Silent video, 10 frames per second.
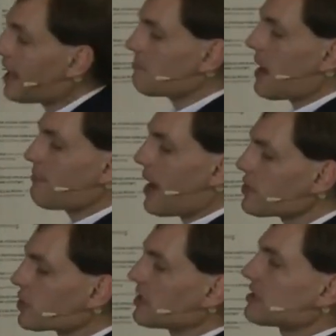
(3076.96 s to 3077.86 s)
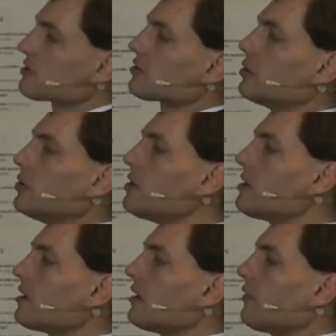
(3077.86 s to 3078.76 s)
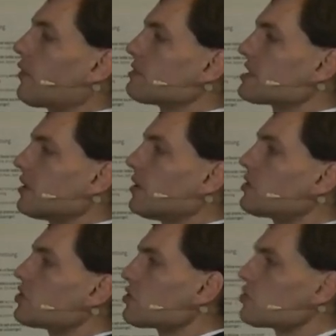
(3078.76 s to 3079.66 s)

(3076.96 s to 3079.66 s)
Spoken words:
at my boundaries, 2 from 0 to